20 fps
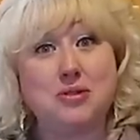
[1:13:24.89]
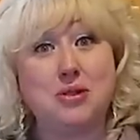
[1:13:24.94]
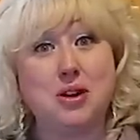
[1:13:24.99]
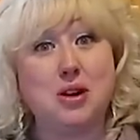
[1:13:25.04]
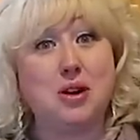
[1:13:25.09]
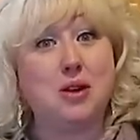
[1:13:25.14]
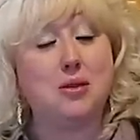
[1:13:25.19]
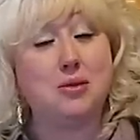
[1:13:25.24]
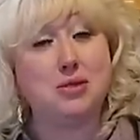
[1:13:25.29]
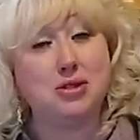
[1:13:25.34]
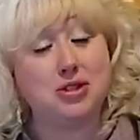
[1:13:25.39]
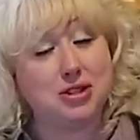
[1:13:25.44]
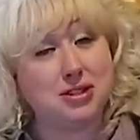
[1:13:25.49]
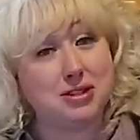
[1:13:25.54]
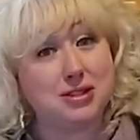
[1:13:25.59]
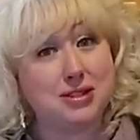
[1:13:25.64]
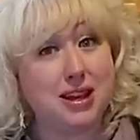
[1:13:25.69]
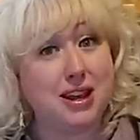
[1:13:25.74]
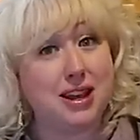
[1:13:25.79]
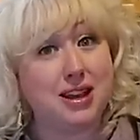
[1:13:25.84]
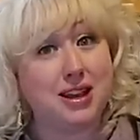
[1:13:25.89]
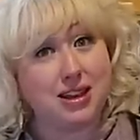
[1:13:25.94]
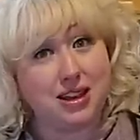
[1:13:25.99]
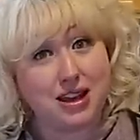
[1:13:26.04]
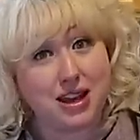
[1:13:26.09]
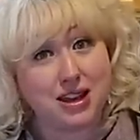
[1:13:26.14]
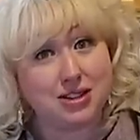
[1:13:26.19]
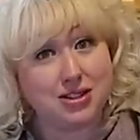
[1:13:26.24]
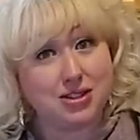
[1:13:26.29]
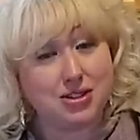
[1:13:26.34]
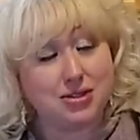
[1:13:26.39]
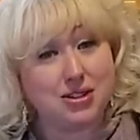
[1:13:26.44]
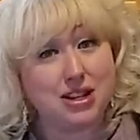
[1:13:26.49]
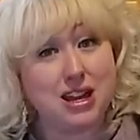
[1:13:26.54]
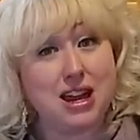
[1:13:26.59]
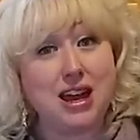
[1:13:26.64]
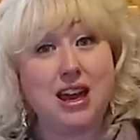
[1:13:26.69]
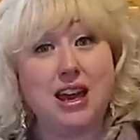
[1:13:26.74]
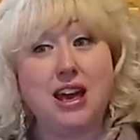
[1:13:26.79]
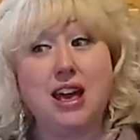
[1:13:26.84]
So just like
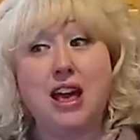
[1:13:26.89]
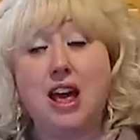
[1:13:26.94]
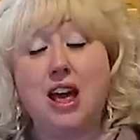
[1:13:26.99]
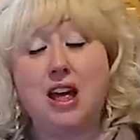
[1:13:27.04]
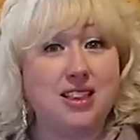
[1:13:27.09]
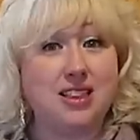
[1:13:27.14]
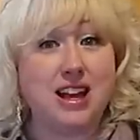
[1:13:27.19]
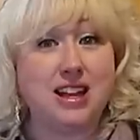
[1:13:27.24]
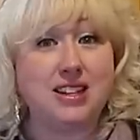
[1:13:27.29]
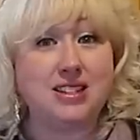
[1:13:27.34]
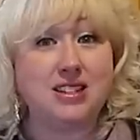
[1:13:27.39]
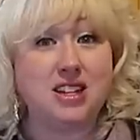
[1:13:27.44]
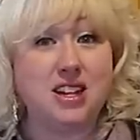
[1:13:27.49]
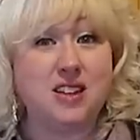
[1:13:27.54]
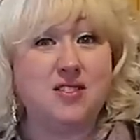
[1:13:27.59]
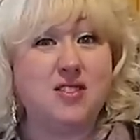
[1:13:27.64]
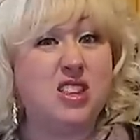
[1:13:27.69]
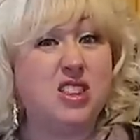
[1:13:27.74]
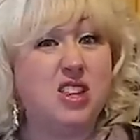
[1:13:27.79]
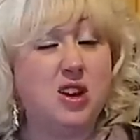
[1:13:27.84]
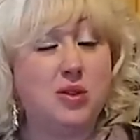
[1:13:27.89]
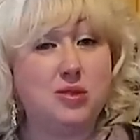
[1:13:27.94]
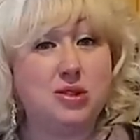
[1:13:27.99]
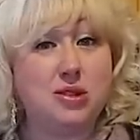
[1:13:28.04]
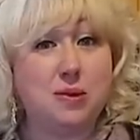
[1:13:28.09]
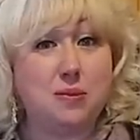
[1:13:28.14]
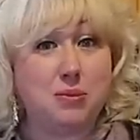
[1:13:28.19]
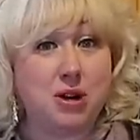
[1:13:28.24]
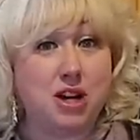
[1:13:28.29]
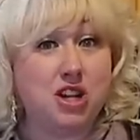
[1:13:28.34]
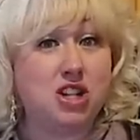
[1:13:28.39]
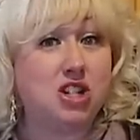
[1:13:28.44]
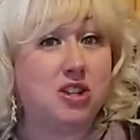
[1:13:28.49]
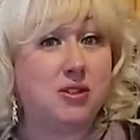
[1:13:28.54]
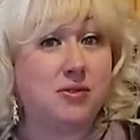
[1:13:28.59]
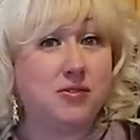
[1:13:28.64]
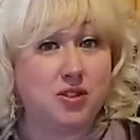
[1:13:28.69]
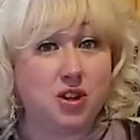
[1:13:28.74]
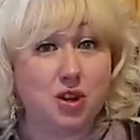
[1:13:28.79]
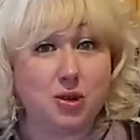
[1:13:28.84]
yesterday, last evening, there was a bunch
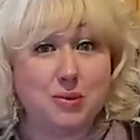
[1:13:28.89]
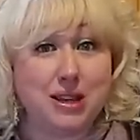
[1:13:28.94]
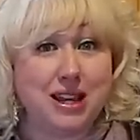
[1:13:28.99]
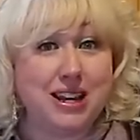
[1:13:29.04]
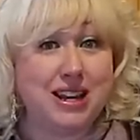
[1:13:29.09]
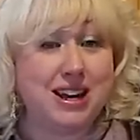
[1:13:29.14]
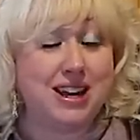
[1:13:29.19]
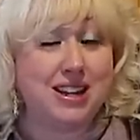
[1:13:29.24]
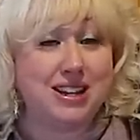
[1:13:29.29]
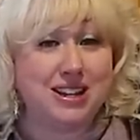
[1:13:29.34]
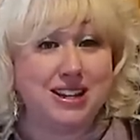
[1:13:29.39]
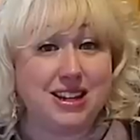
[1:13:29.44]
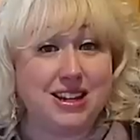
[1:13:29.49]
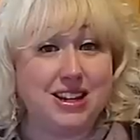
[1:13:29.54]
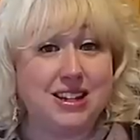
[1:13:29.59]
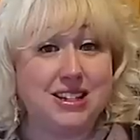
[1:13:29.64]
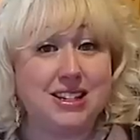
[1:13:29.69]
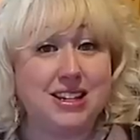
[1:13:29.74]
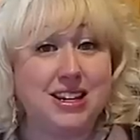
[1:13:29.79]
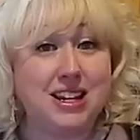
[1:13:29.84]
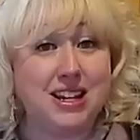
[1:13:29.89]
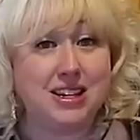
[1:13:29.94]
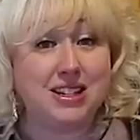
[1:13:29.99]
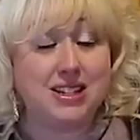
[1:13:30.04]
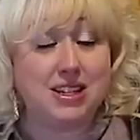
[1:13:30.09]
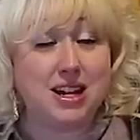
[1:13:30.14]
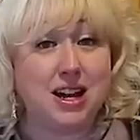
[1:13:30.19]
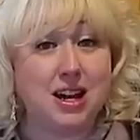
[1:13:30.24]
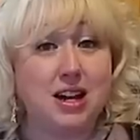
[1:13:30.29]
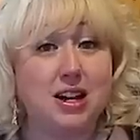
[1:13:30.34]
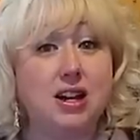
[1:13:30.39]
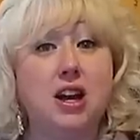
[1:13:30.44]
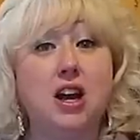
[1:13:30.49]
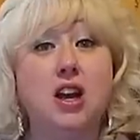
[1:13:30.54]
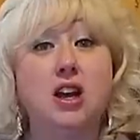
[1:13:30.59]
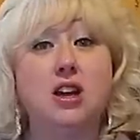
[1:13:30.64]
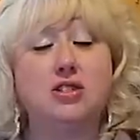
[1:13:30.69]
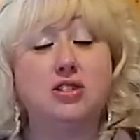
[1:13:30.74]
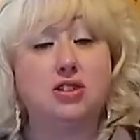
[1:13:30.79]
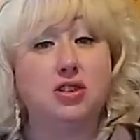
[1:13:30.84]
of filming I needed to get done.
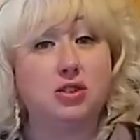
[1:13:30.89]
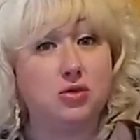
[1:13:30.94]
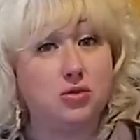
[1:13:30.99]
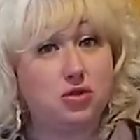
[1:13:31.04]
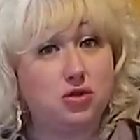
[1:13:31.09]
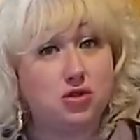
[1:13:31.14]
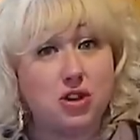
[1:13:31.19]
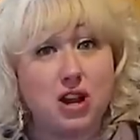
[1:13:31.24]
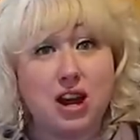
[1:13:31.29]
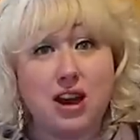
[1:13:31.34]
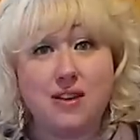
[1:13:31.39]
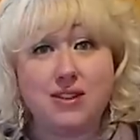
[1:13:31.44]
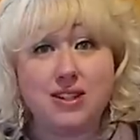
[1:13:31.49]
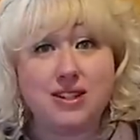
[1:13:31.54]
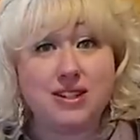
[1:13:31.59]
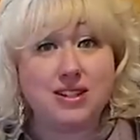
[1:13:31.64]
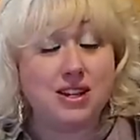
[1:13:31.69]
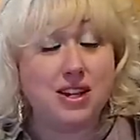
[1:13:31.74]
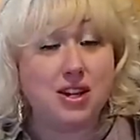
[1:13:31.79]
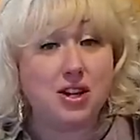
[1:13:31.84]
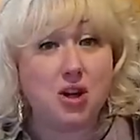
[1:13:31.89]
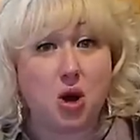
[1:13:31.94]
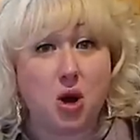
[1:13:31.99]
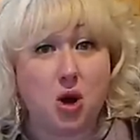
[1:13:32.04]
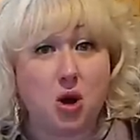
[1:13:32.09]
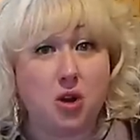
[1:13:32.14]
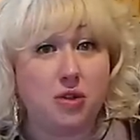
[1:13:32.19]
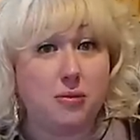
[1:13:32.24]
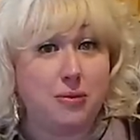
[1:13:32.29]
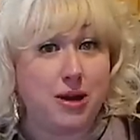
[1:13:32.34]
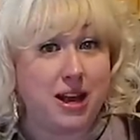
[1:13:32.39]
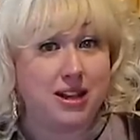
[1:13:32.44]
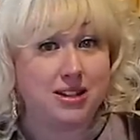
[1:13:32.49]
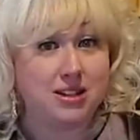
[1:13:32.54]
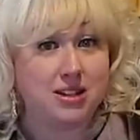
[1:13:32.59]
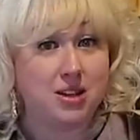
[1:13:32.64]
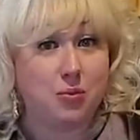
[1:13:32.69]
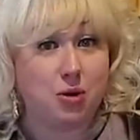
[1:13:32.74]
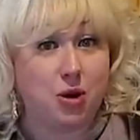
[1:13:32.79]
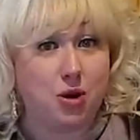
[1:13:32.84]
So Travis did all the
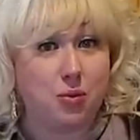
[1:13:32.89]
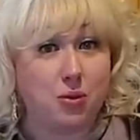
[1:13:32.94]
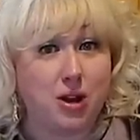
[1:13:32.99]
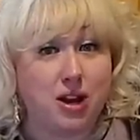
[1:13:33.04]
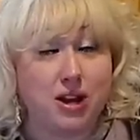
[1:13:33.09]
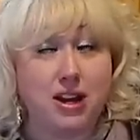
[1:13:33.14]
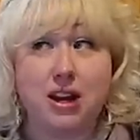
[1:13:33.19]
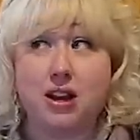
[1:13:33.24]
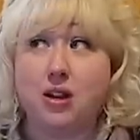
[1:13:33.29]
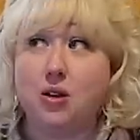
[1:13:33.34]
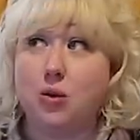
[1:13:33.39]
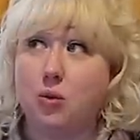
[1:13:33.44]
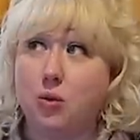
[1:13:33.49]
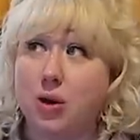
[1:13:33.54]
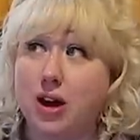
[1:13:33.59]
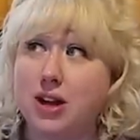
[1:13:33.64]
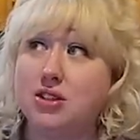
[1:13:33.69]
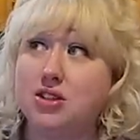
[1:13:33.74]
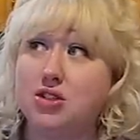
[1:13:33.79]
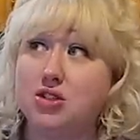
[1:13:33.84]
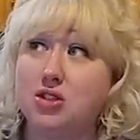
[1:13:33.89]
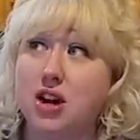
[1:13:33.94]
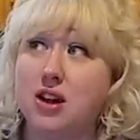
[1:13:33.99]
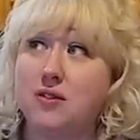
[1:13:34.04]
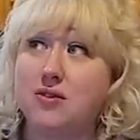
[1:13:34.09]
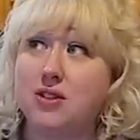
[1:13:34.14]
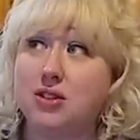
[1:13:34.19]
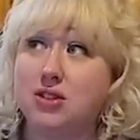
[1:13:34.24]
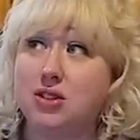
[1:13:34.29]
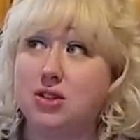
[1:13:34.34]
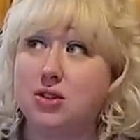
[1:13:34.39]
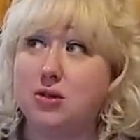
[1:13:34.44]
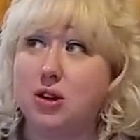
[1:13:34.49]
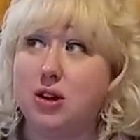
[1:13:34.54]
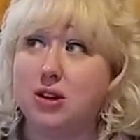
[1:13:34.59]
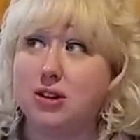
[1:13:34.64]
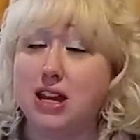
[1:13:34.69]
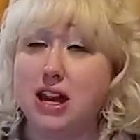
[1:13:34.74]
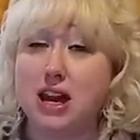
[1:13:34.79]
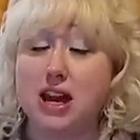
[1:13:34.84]
basketball running. What does Travis do
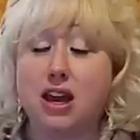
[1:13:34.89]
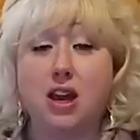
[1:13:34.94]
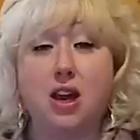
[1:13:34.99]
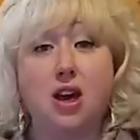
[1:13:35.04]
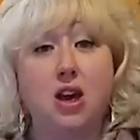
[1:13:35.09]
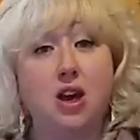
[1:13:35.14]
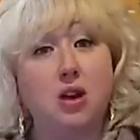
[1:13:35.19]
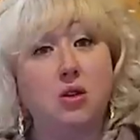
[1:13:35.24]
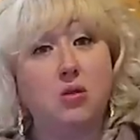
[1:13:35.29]
all day?